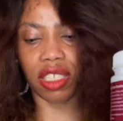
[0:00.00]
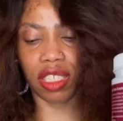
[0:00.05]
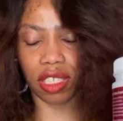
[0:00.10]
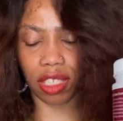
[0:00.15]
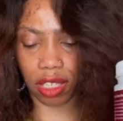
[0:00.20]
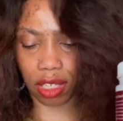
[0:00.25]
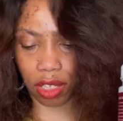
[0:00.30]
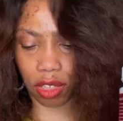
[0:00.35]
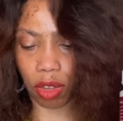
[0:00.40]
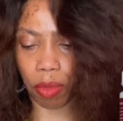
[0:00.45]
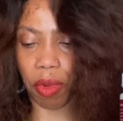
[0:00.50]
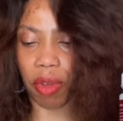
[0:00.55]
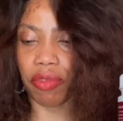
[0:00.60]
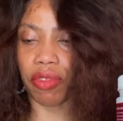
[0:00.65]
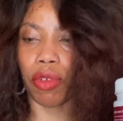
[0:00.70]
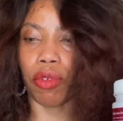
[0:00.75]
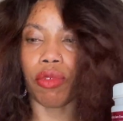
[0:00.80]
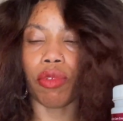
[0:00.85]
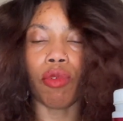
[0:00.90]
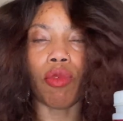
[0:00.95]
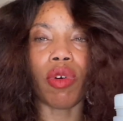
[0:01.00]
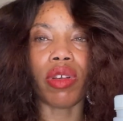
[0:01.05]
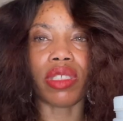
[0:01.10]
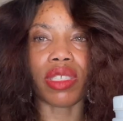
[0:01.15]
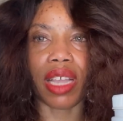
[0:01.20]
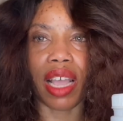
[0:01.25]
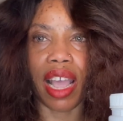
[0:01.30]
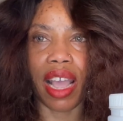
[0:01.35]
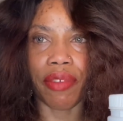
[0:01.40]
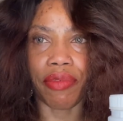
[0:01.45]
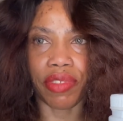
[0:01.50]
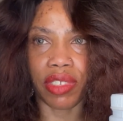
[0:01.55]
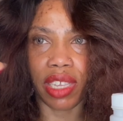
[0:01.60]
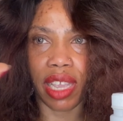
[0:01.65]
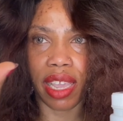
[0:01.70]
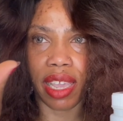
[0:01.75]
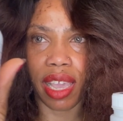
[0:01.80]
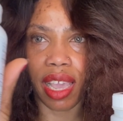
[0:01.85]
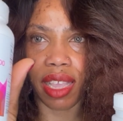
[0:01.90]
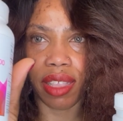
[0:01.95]
is some of the ones I have
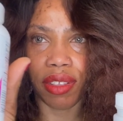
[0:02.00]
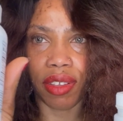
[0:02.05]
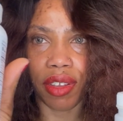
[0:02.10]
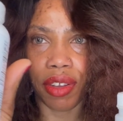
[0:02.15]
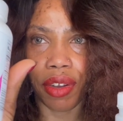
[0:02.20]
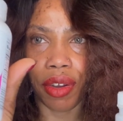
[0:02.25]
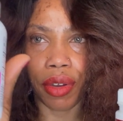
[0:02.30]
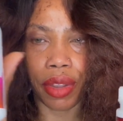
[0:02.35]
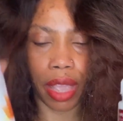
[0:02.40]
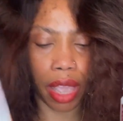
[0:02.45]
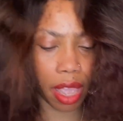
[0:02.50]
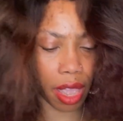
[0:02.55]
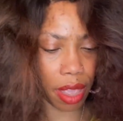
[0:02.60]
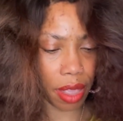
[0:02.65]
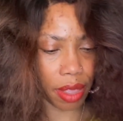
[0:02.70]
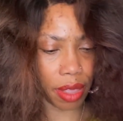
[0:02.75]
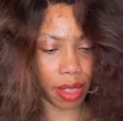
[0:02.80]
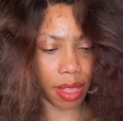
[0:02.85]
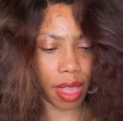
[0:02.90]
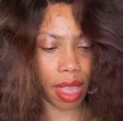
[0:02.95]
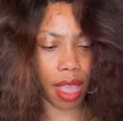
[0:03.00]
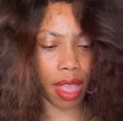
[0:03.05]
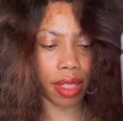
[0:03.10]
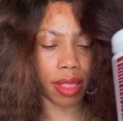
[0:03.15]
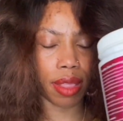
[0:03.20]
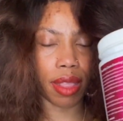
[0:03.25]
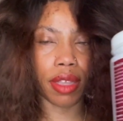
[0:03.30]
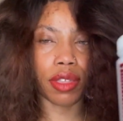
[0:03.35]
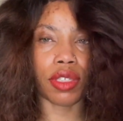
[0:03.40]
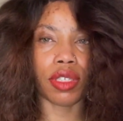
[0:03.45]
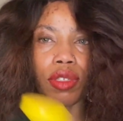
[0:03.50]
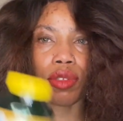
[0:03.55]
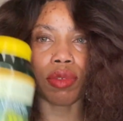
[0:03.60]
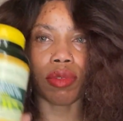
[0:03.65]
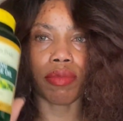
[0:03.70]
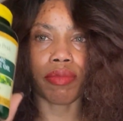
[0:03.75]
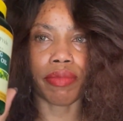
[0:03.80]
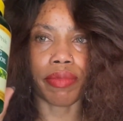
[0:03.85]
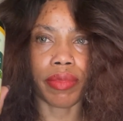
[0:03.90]
taken. Okay. And this.